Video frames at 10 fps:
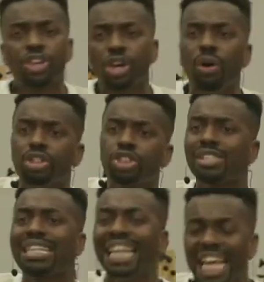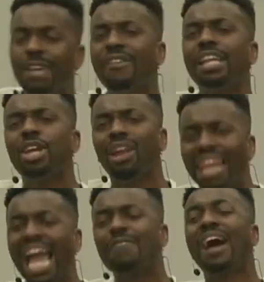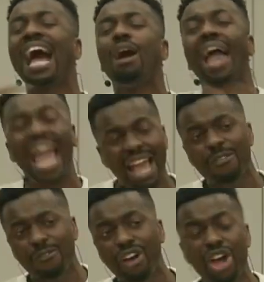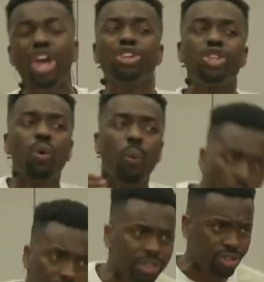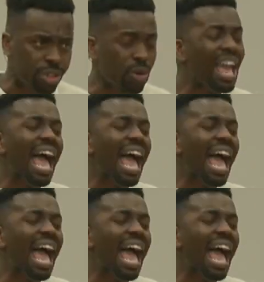you're just living your life however you want to.